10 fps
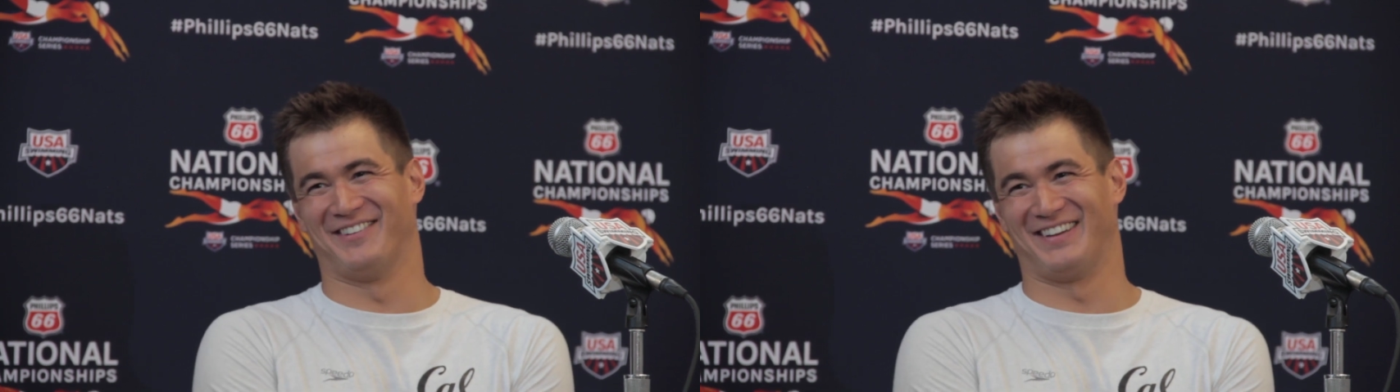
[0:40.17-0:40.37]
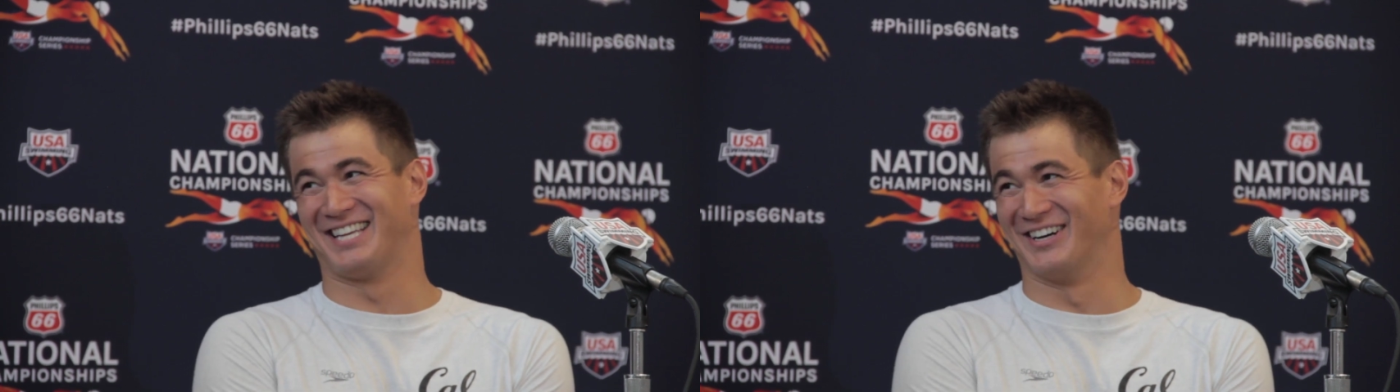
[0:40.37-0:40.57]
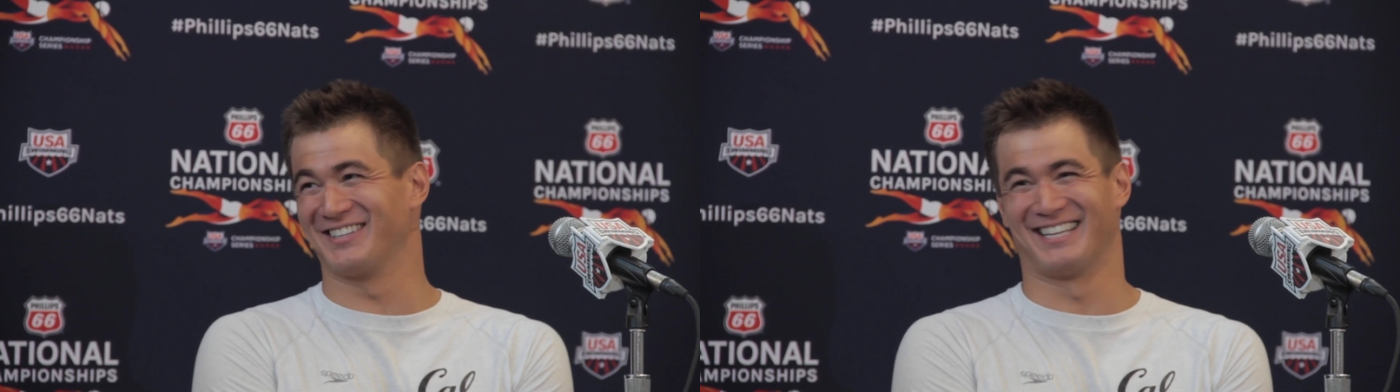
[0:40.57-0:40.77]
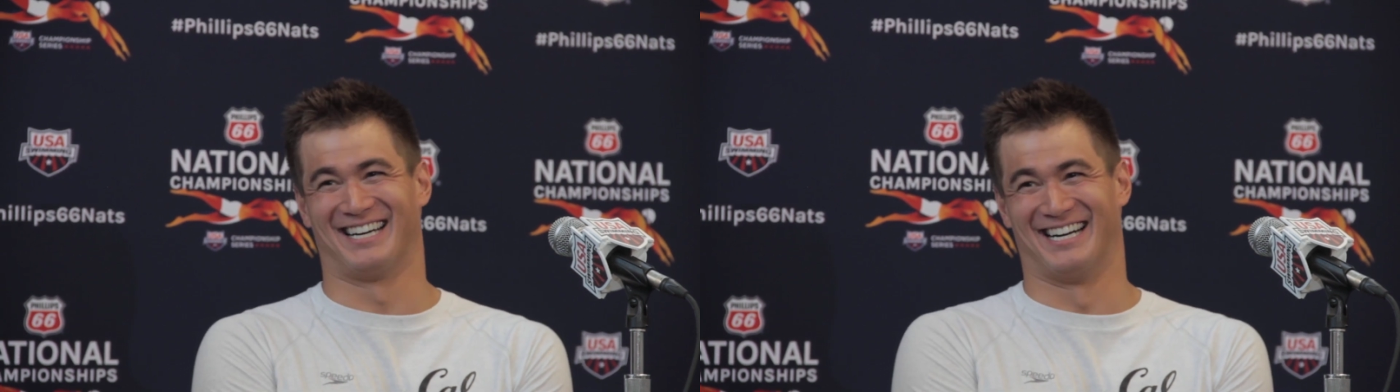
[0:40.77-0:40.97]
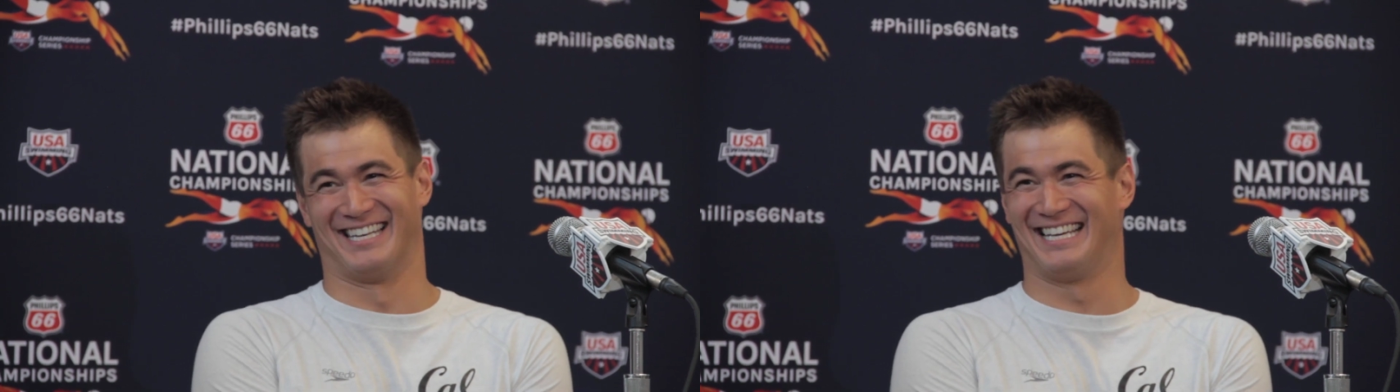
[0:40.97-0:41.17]
to be totally
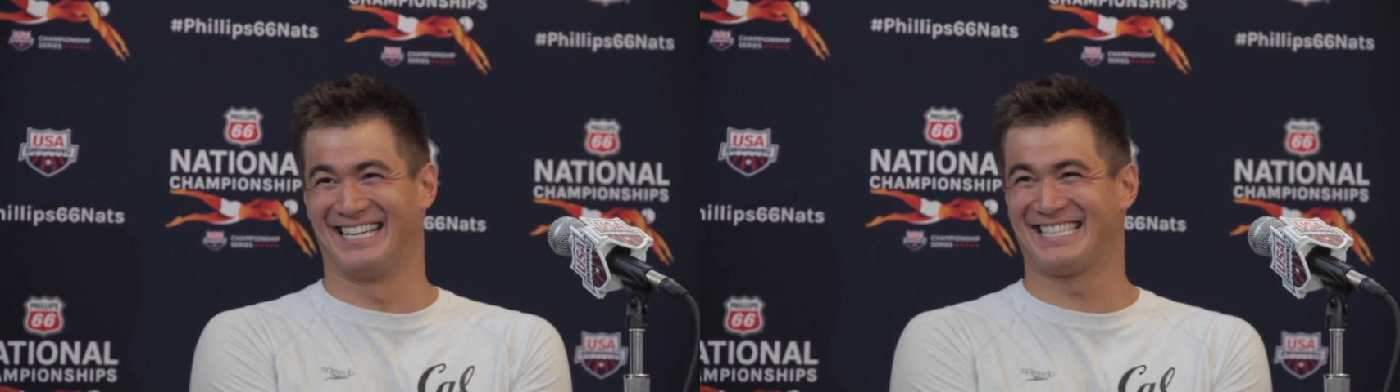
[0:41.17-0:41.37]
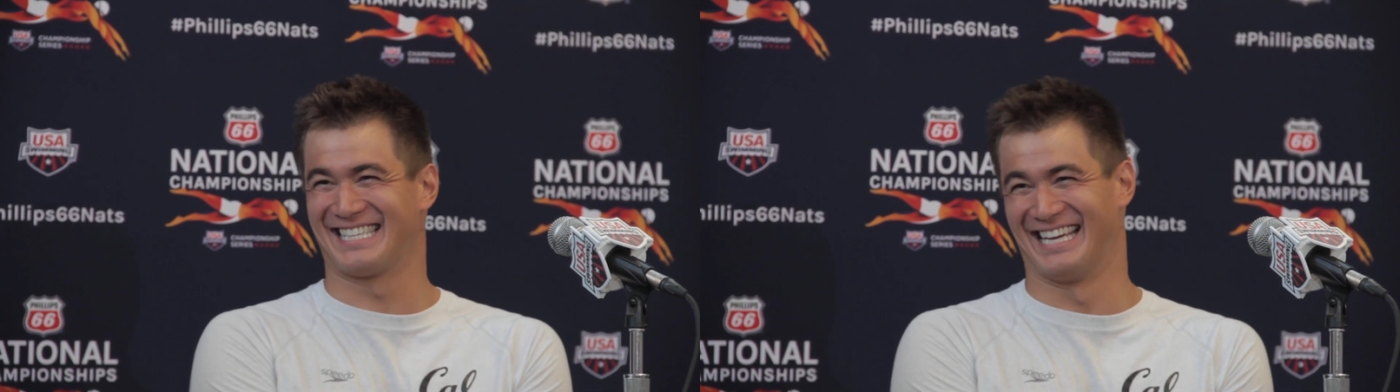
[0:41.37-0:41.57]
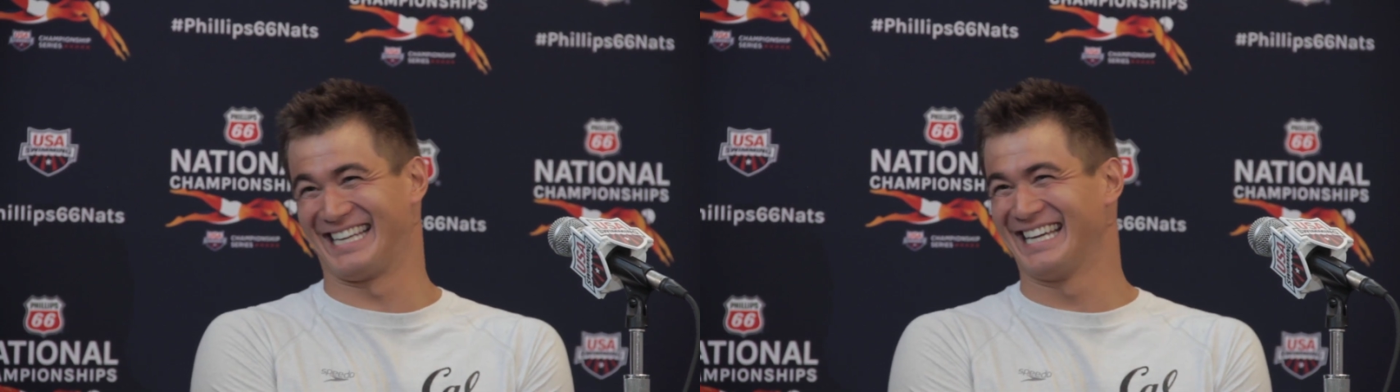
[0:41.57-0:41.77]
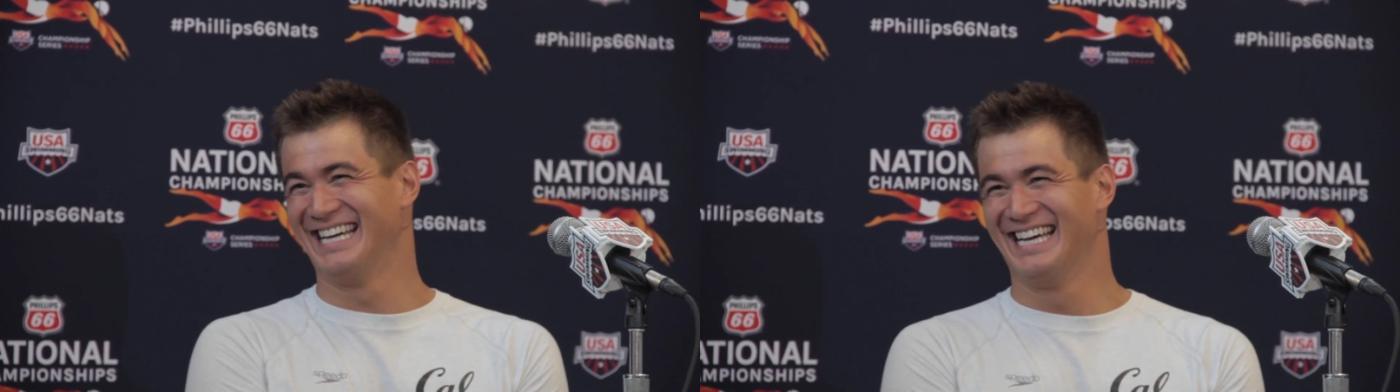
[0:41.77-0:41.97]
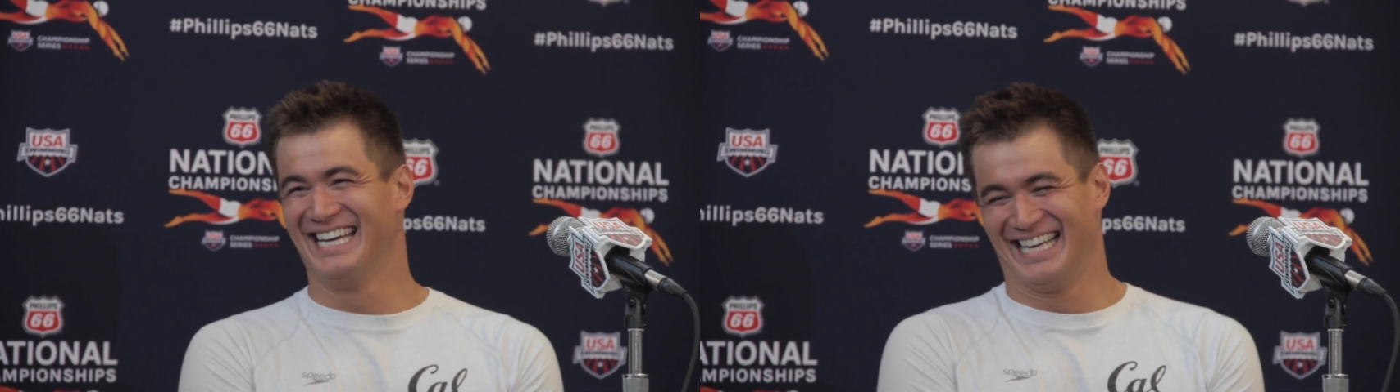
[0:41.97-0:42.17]
honest. Like,
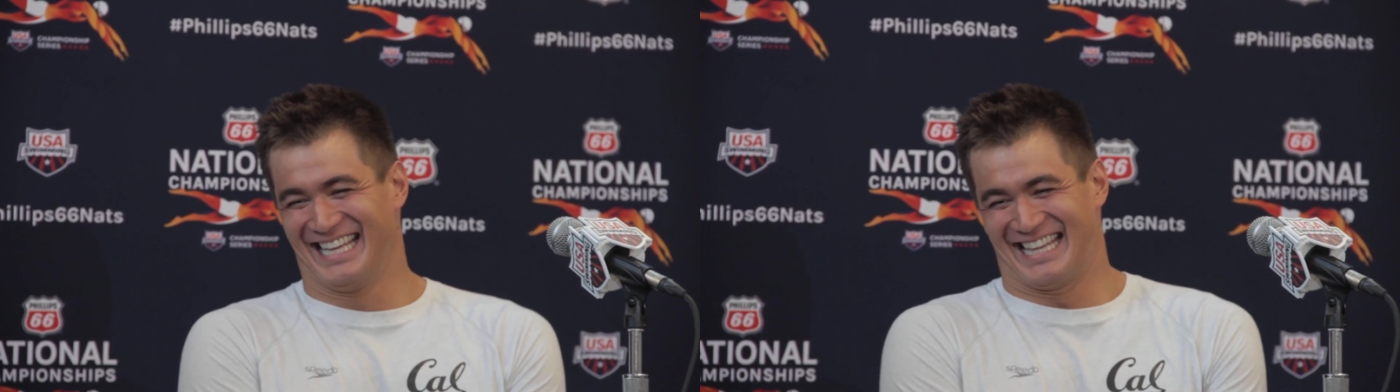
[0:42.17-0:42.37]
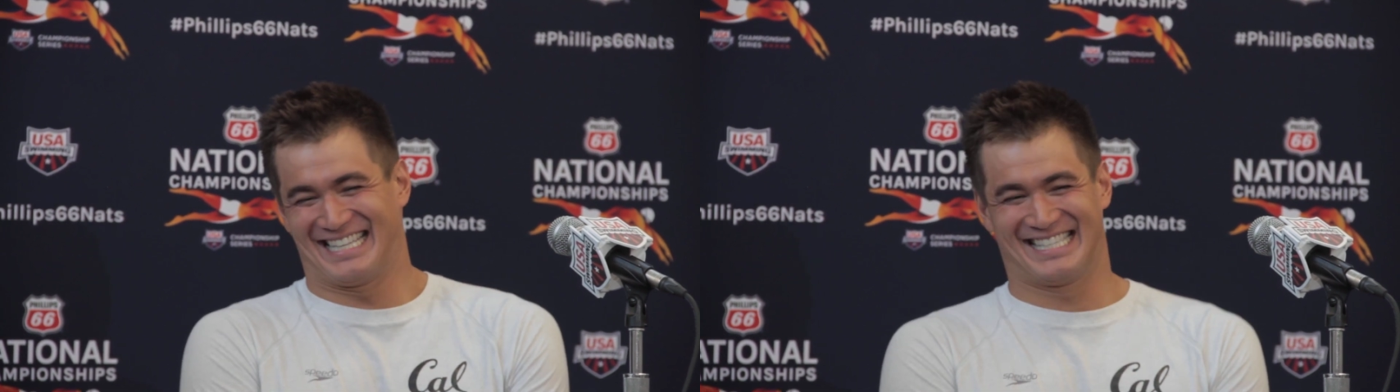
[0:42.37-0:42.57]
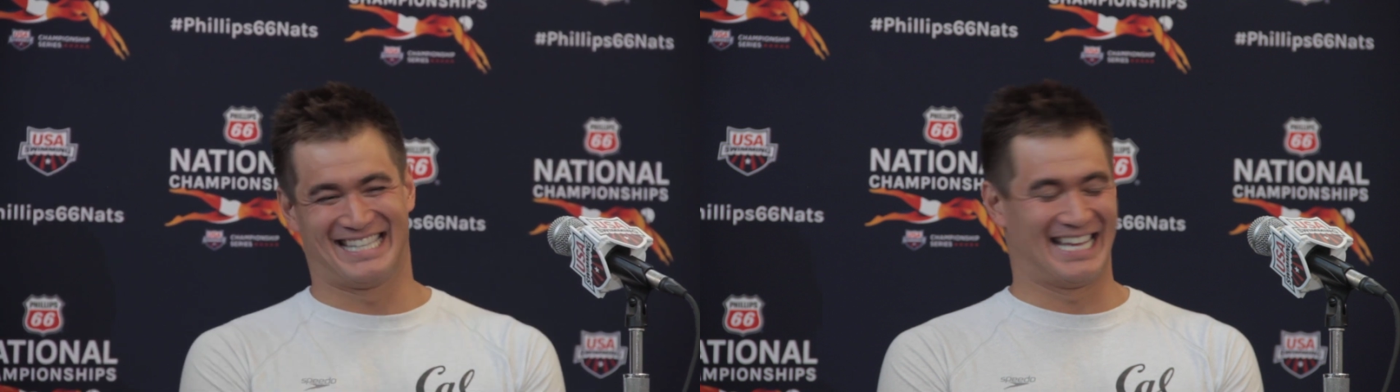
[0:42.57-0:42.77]
that's,